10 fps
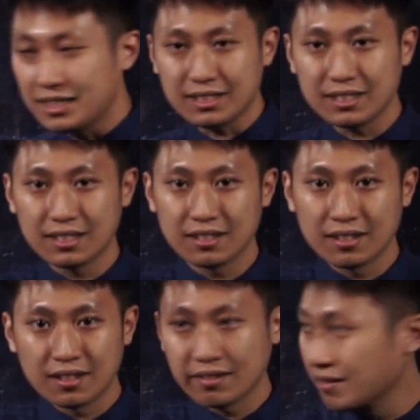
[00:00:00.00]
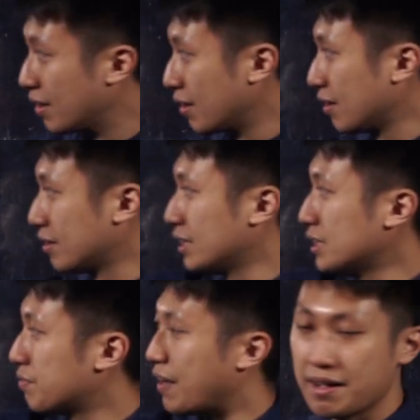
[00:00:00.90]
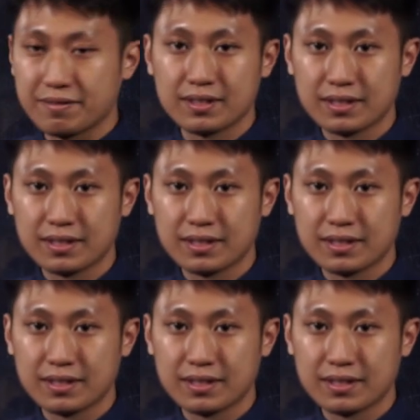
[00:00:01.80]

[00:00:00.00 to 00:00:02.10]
this? This is 5.